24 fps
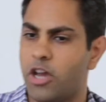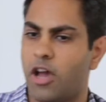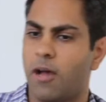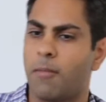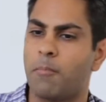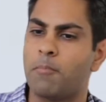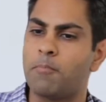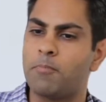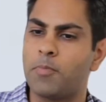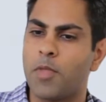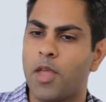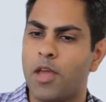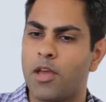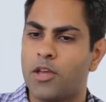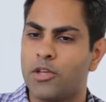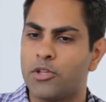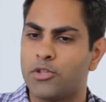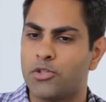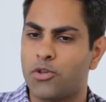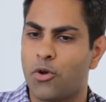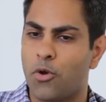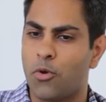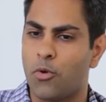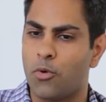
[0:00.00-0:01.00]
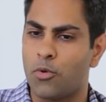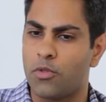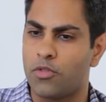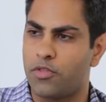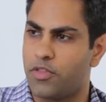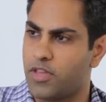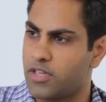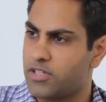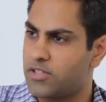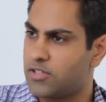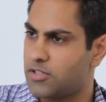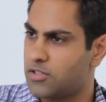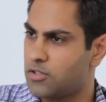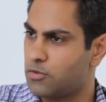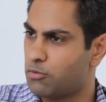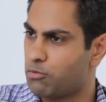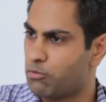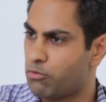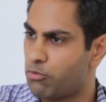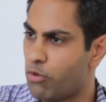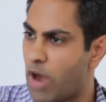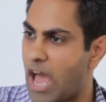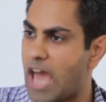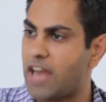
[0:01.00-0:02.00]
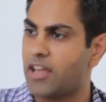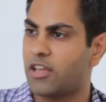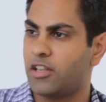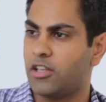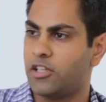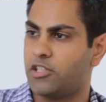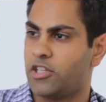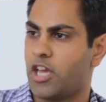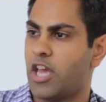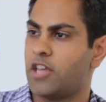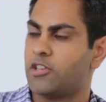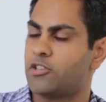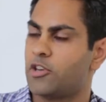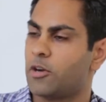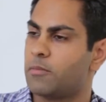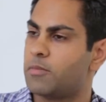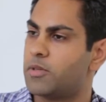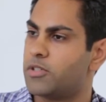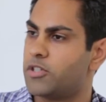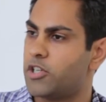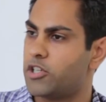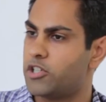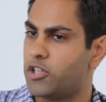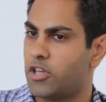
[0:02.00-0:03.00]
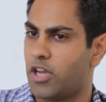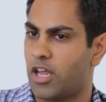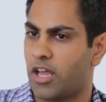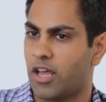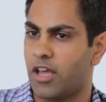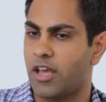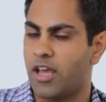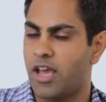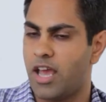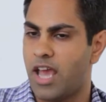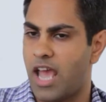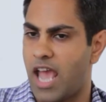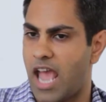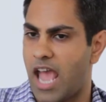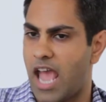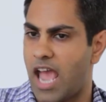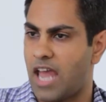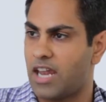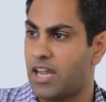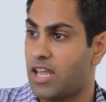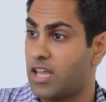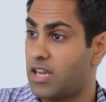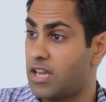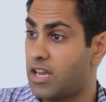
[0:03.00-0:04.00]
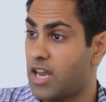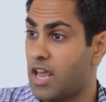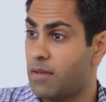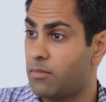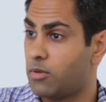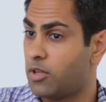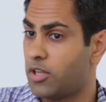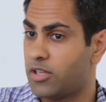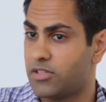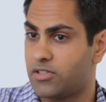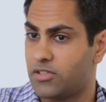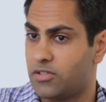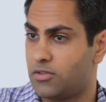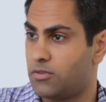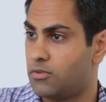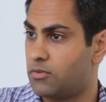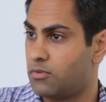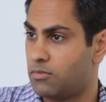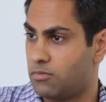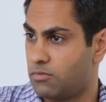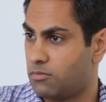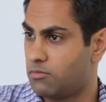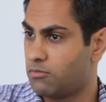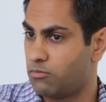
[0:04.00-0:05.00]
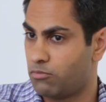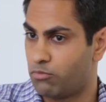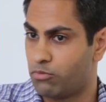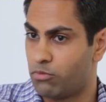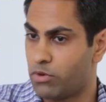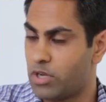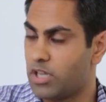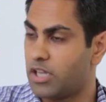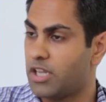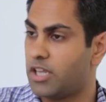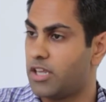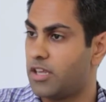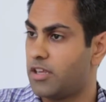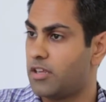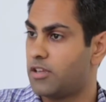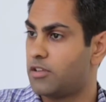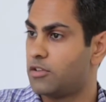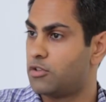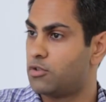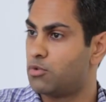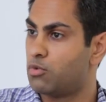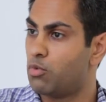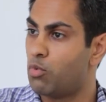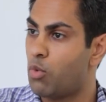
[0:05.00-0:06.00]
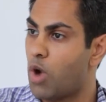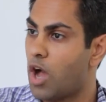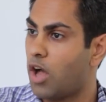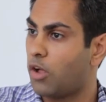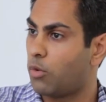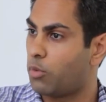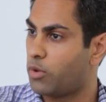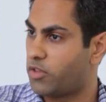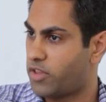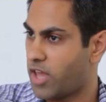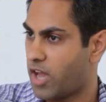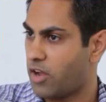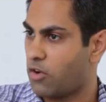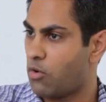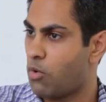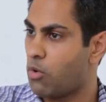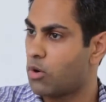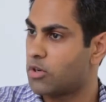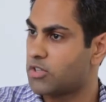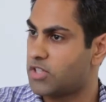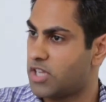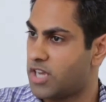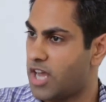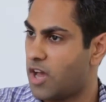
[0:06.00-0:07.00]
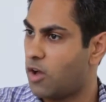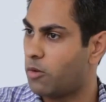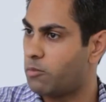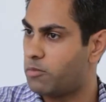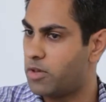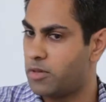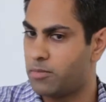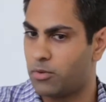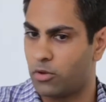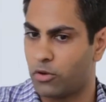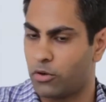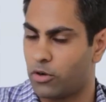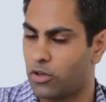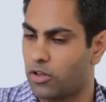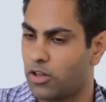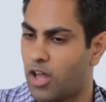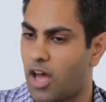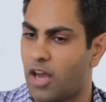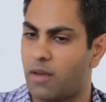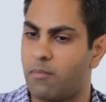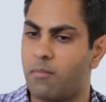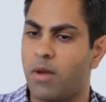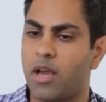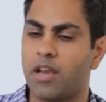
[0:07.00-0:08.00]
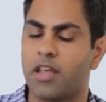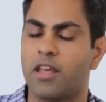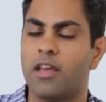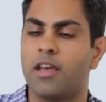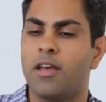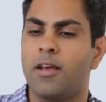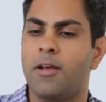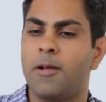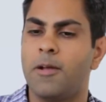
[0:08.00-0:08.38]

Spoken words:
job. So this radically changed our positioning, and it enabled us to really do well with that course and help people earn a lot of money.